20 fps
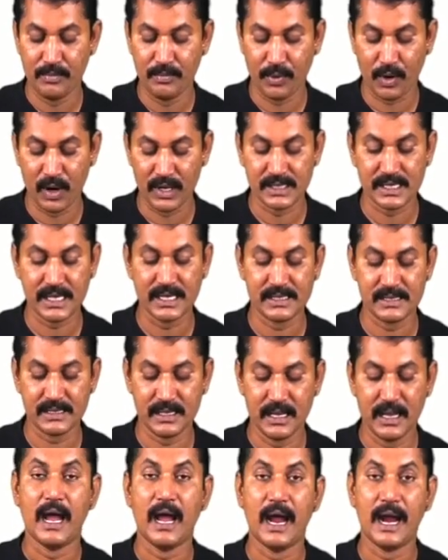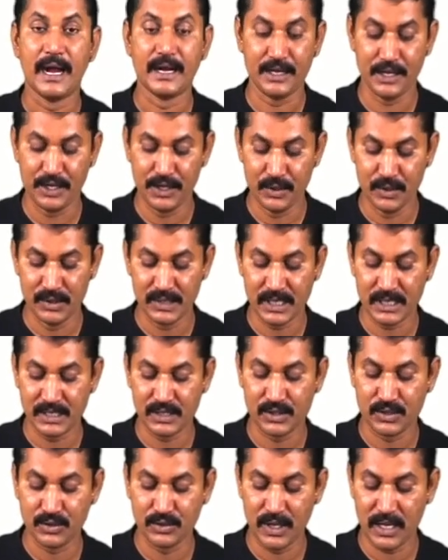process and
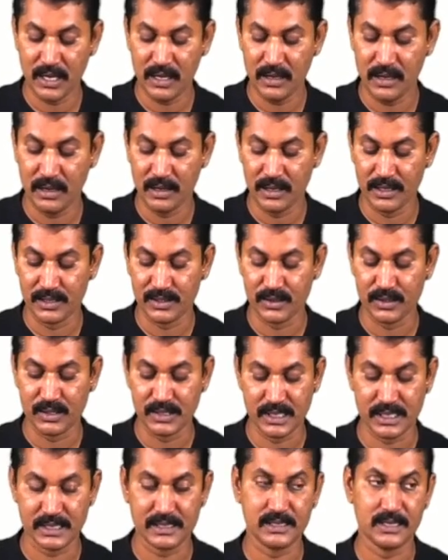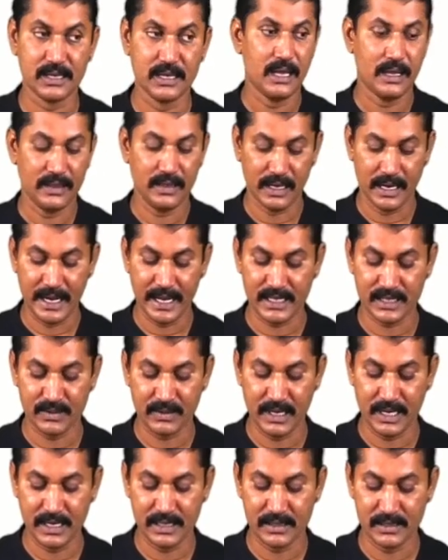users to the resources. The next
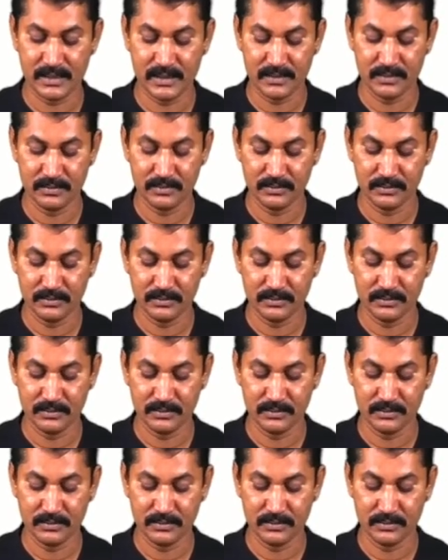one is